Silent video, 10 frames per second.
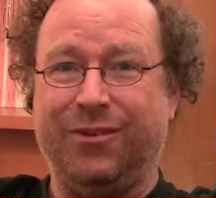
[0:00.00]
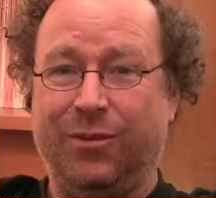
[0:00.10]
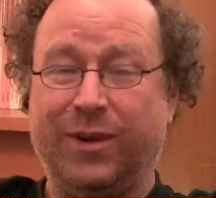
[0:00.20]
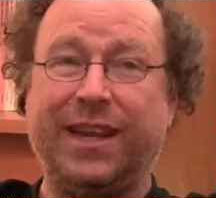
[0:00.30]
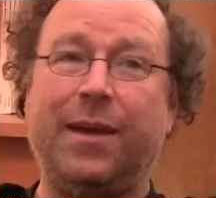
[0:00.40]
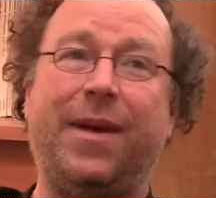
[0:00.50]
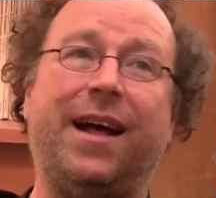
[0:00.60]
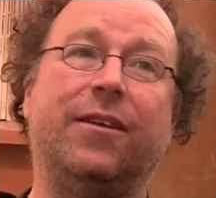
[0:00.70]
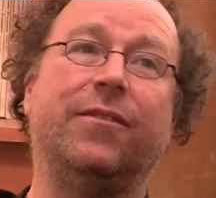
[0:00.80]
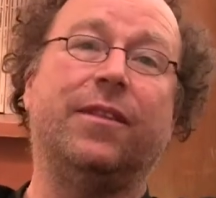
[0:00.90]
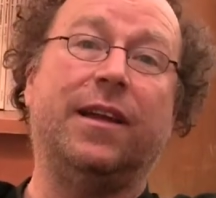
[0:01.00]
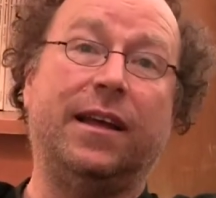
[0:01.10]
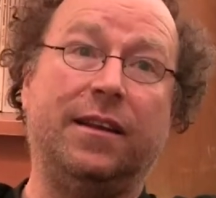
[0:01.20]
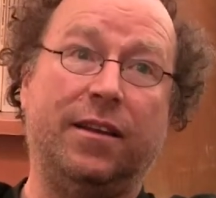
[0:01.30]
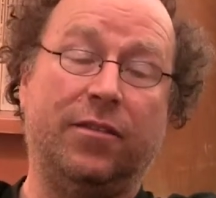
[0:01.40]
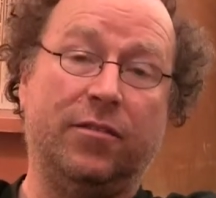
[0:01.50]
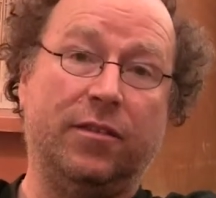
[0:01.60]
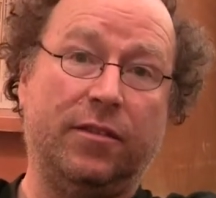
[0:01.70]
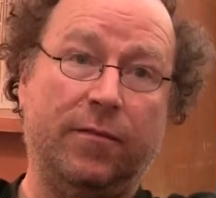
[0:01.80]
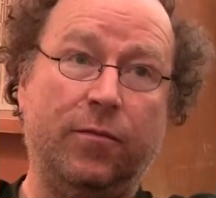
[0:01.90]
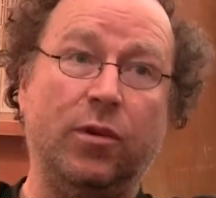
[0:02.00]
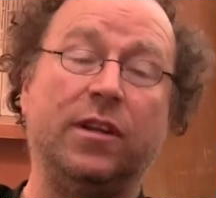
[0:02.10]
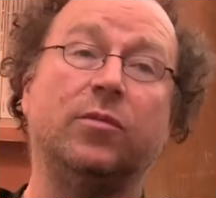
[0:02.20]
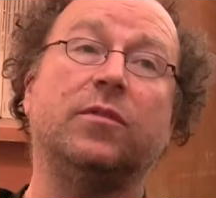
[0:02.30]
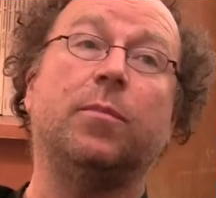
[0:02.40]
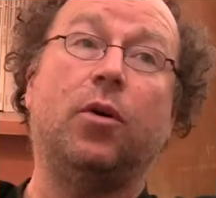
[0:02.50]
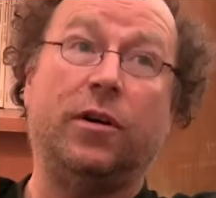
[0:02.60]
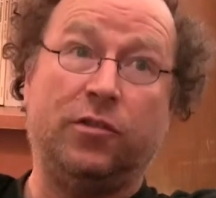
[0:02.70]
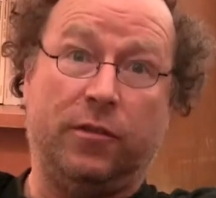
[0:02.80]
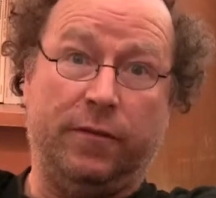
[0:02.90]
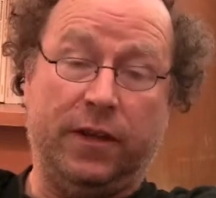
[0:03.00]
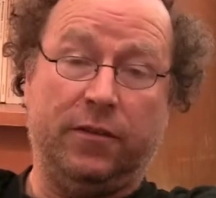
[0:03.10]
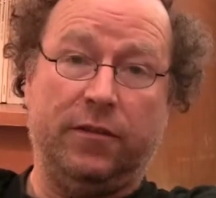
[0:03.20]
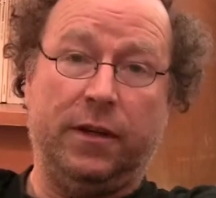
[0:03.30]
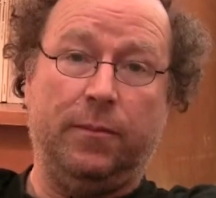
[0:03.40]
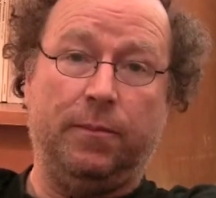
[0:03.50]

or what came out of the 1930s and 40s was partial victory.